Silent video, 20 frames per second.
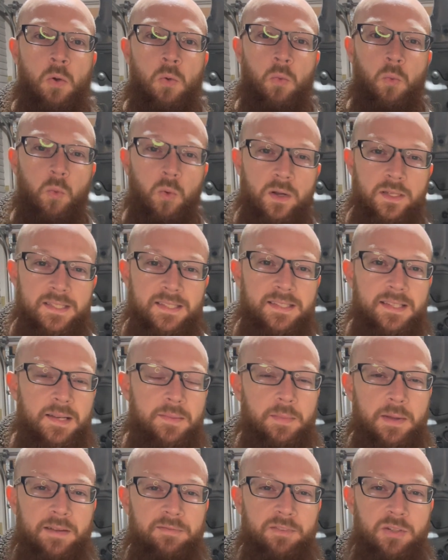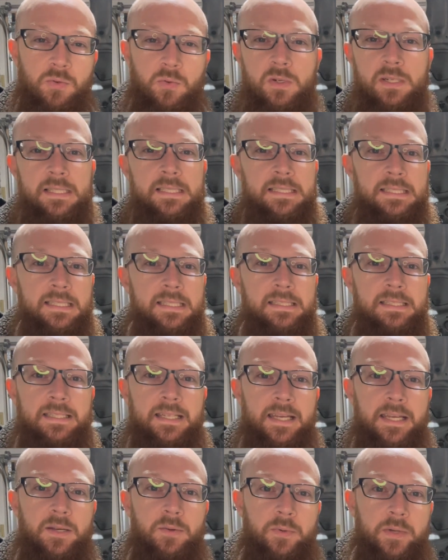What's up everyone?
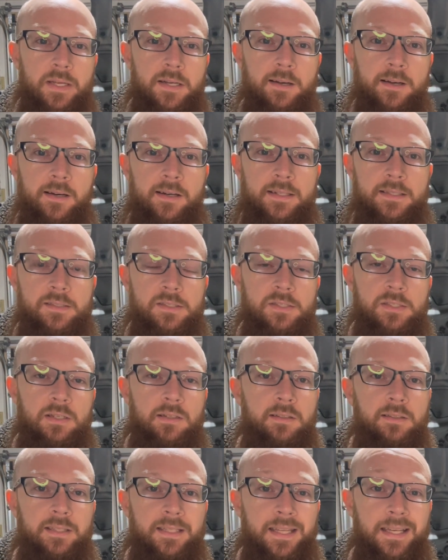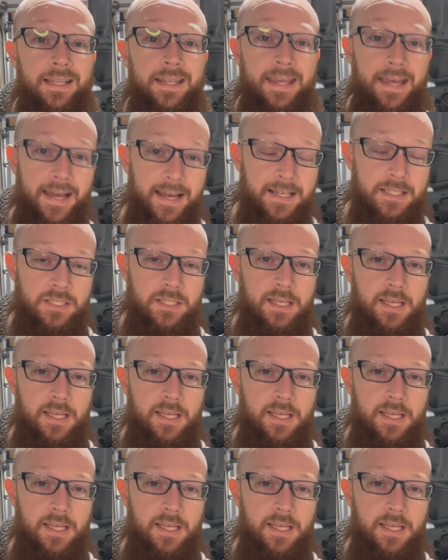Today we are installing a catch